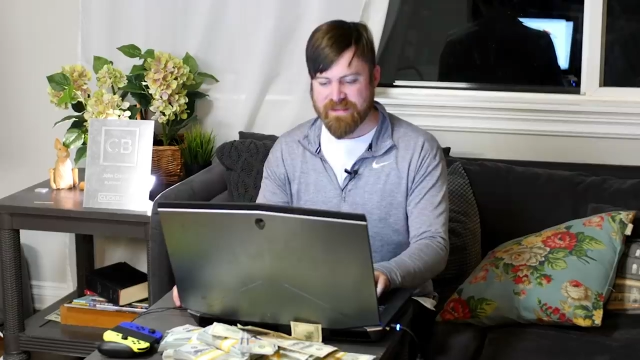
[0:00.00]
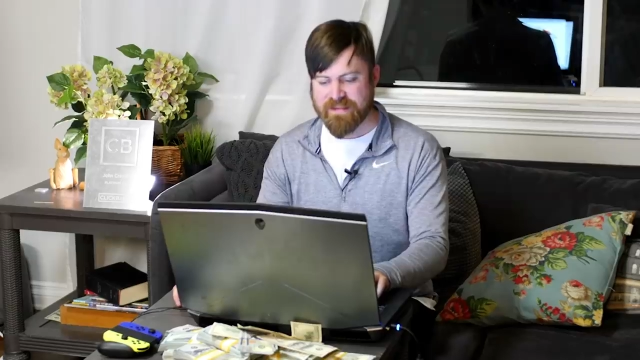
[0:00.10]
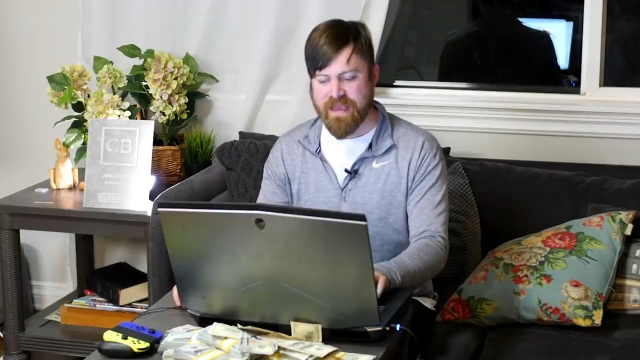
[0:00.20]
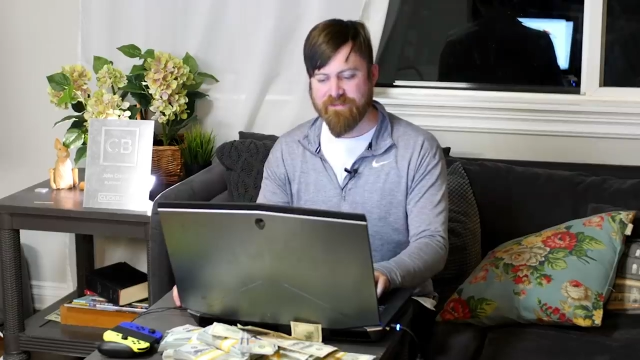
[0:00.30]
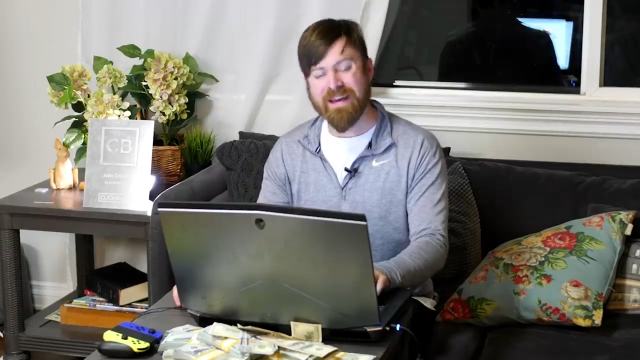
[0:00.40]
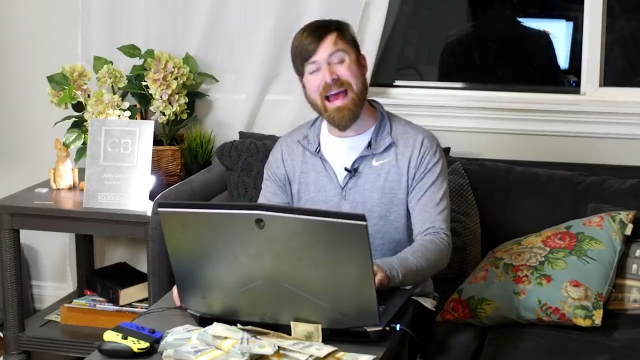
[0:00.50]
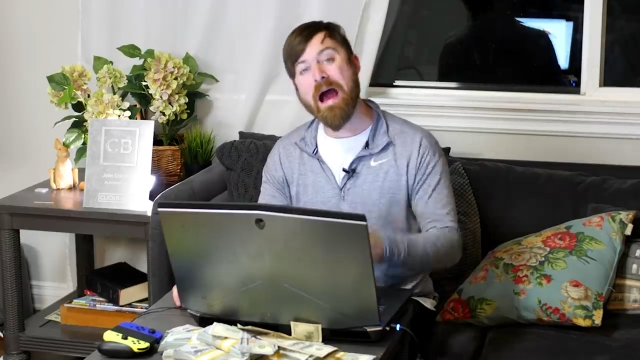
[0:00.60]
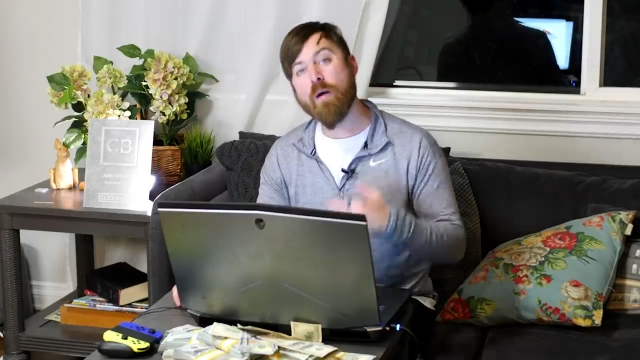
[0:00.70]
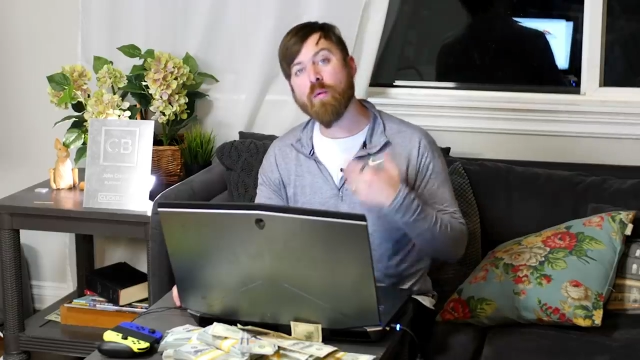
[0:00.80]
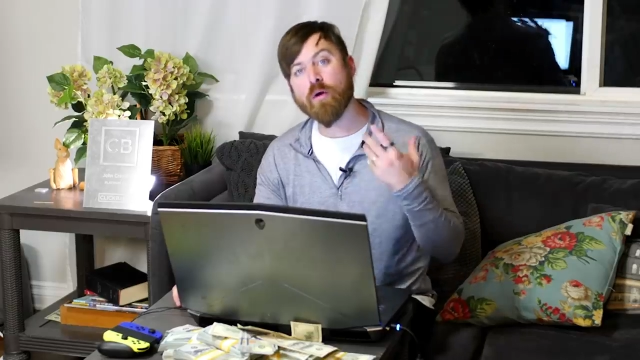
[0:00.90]
7
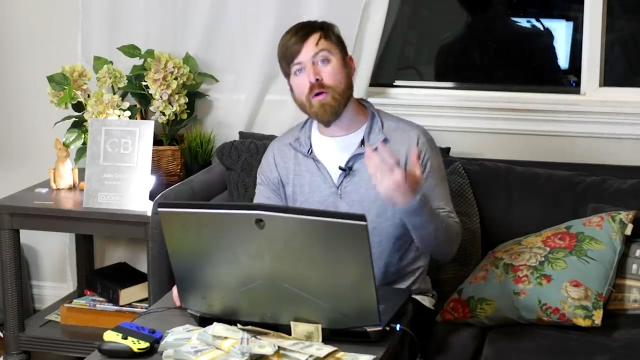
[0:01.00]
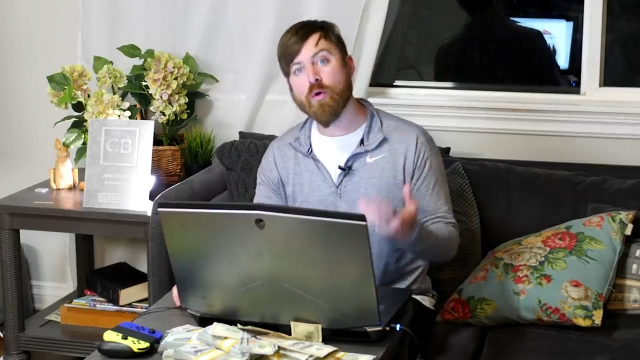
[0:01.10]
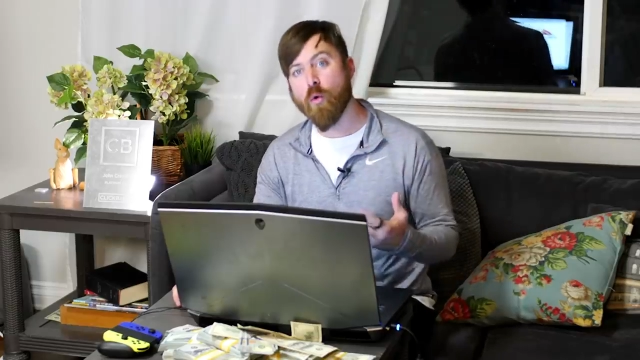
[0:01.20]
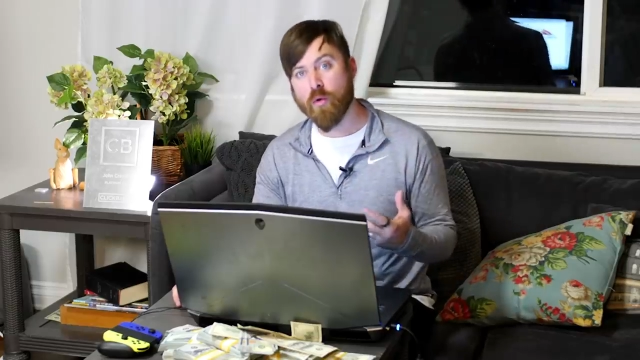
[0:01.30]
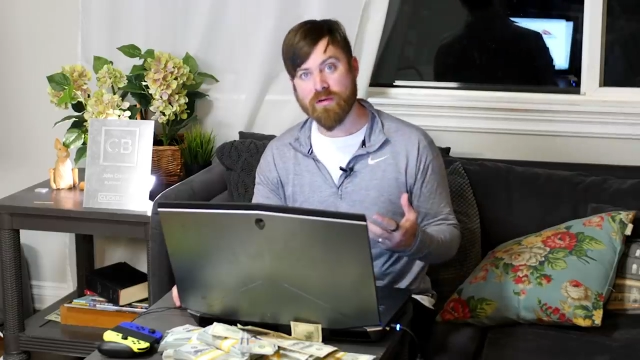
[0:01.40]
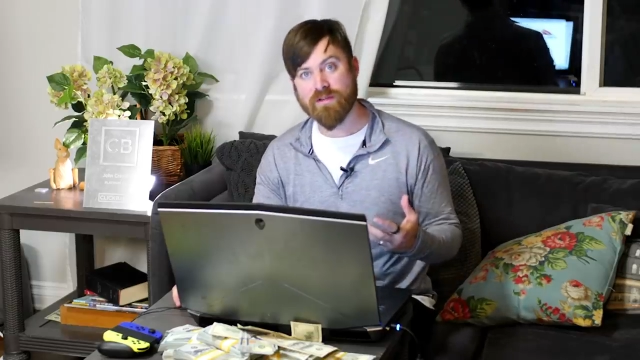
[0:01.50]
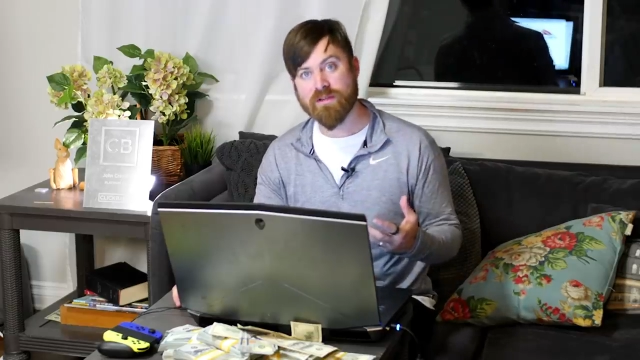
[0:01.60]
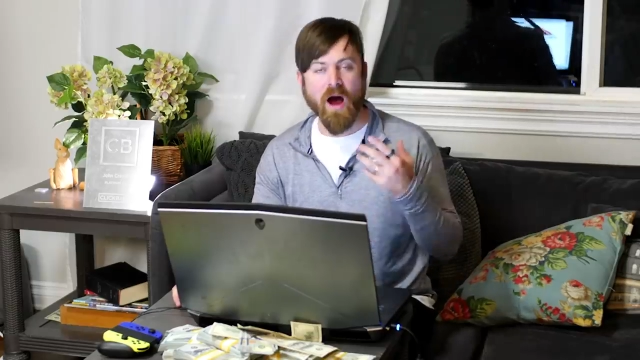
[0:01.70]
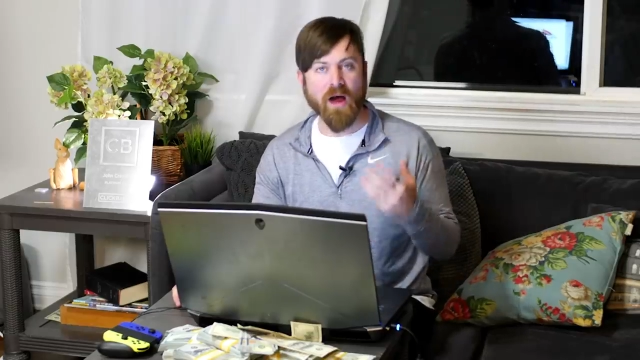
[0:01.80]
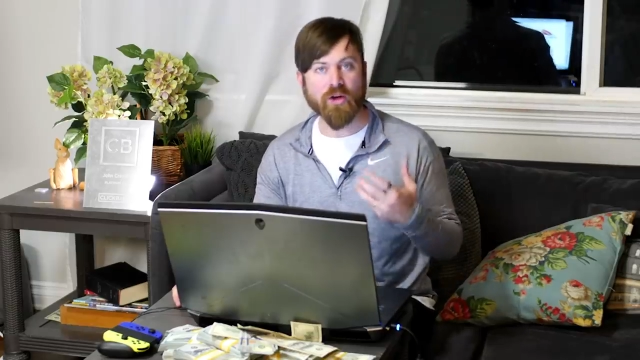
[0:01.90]
hour course
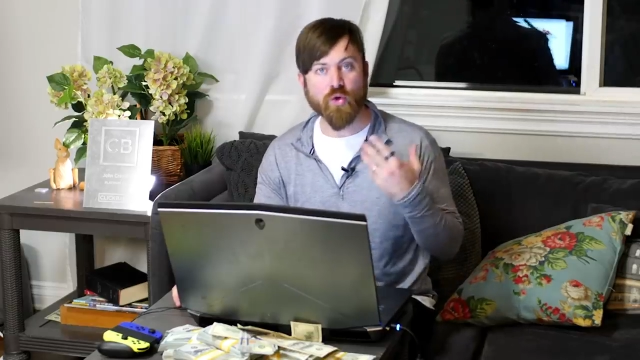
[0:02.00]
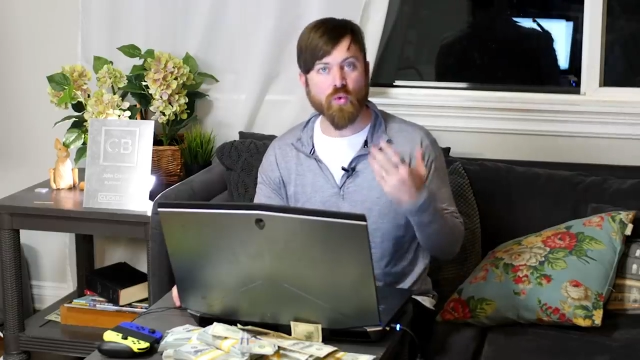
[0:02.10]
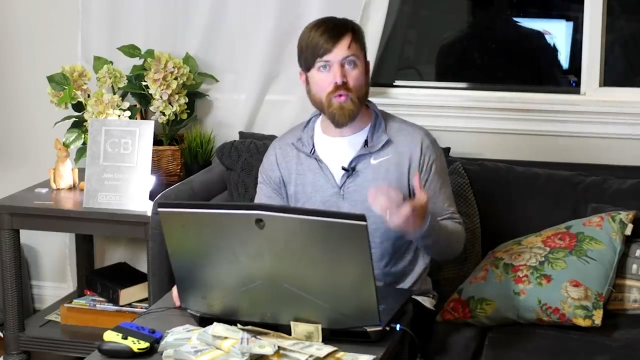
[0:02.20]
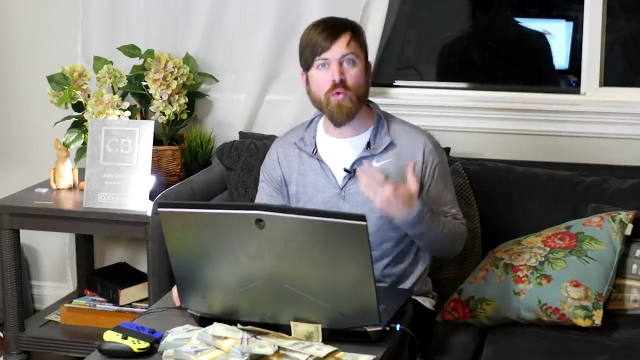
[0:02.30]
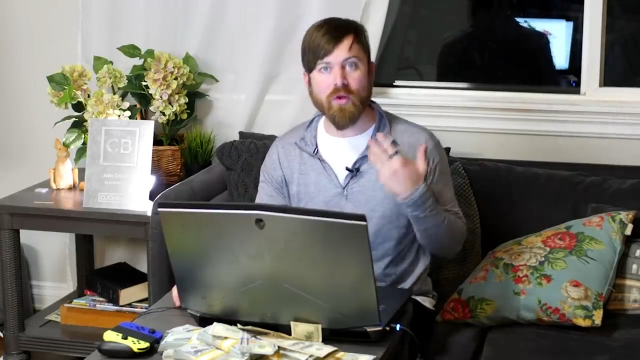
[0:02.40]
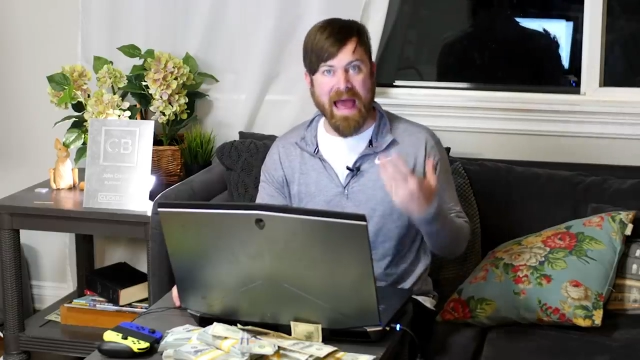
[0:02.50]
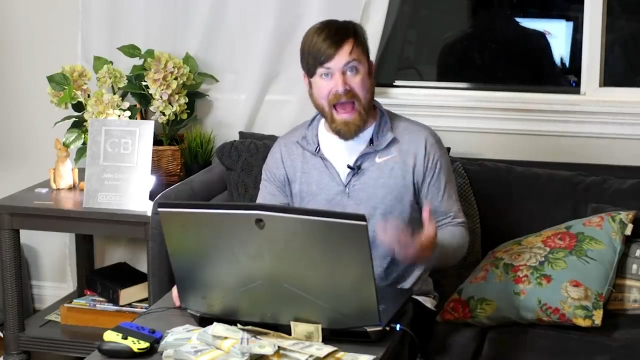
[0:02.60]
on Google